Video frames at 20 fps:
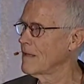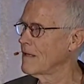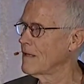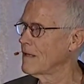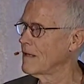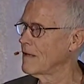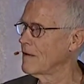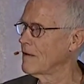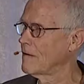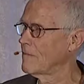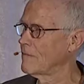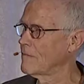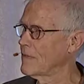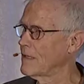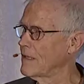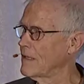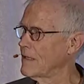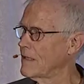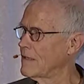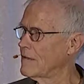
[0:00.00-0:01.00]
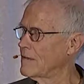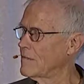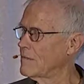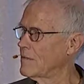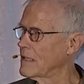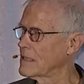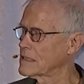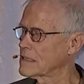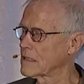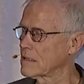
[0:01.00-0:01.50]
Um, and
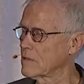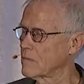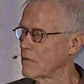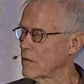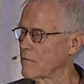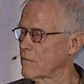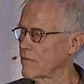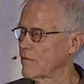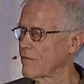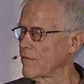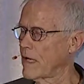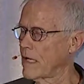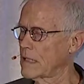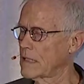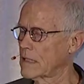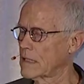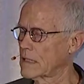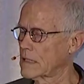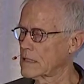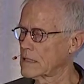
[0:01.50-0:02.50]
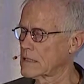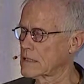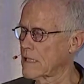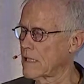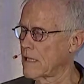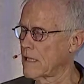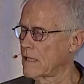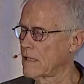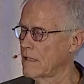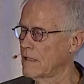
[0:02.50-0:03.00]
basically, what we're finding is
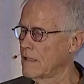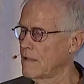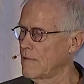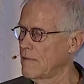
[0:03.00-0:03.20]
that